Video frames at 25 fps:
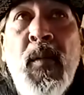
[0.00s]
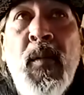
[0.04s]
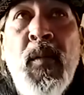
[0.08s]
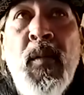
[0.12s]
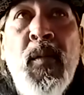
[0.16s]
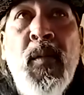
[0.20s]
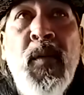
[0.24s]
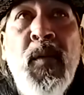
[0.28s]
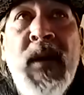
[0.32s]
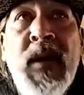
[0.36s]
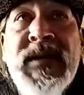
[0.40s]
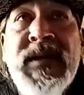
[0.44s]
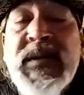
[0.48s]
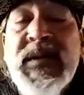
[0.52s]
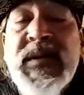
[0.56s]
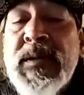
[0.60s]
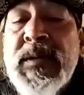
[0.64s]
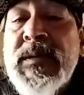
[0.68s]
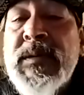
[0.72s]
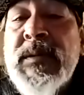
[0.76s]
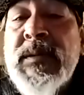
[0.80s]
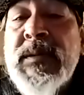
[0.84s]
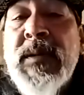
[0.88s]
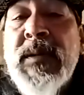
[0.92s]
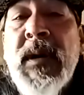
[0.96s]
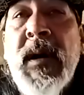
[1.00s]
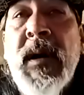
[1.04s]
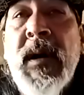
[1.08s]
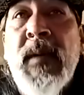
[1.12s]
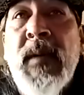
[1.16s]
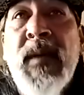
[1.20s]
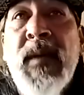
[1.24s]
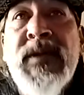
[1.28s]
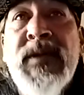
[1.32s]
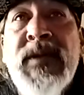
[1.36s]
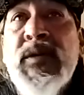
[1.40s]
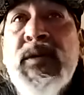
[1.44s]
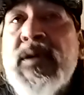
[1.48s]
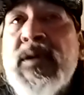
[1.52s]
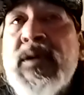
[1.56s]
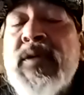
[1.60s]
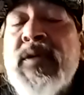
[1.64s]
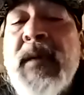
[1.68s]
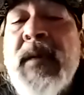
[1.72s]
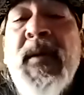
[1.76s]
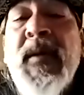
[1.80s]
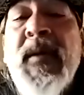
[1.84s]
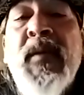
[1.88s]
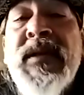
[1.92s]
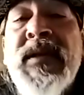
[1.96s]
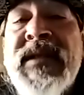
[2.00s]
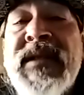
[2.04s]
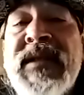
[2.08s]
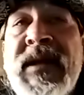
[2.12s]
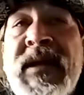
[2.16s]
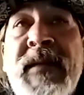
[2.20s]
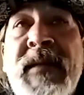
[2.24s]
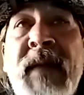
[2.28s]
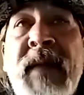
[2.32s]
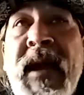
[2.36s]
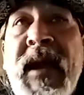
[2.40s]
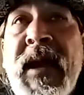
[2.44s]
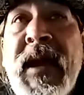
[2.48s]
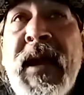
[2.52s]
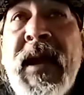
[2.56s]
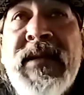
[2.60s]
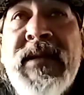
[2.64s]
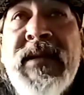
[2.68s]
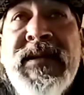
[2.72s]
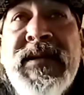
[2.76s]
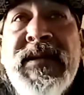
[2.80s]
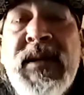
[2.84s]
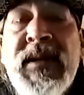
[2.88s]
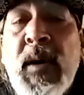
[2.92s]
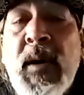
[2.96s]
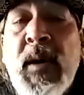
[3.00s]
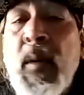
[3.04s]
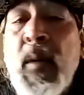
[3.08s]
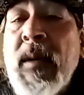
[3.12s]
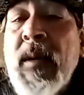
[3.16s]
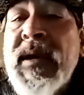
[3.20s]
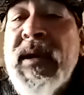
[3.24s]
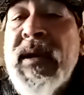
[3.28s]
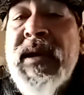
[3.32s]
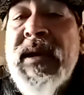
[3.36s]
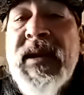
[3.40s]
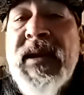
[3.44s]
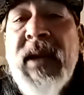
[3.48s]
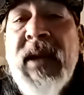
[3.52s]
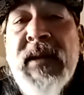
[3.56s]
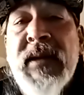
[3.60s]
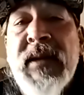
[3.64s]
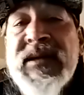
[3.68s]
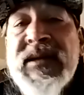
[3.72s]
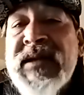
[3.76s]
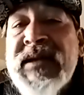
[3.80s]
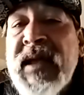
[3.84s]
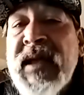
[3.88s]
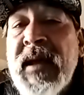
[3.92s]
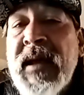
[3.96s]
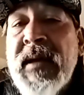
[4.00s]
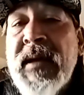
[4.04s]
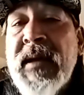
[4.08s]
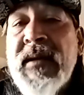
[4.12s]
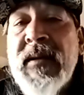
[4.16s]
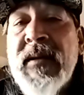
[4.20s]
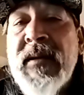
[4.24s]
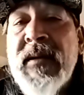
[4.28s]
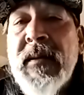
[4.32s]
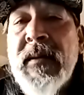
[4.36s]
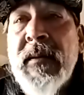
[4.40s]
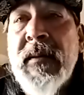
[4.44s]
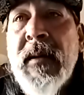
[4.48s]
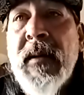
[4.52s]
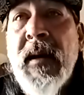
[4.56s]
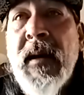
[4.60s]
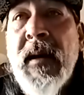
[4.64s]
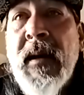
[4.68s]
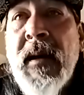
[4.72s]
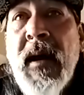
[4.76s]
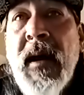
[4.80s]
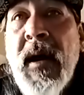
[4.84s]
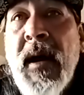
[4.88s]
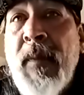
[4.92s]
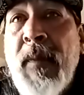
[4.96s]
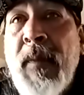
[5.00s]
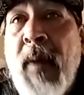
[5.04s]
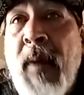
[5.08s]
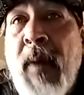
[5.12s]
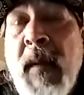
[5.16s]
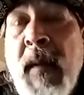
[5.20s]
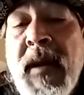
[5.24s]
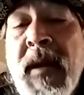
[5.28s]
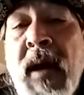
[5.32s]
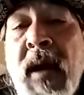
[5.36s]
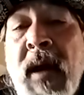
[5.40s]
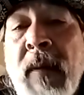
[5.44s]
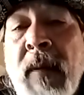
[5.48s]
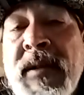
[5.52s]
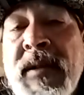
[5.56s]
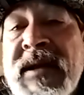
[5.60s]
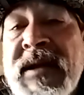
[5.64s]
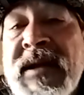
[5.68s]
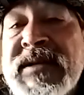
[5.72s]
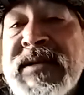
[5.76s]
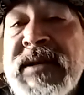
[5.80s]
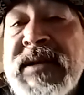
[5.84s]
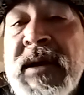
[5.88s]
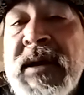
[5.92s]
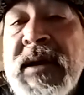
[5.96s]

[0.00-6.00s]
rental agreement with them, and get it out to that apartment complex.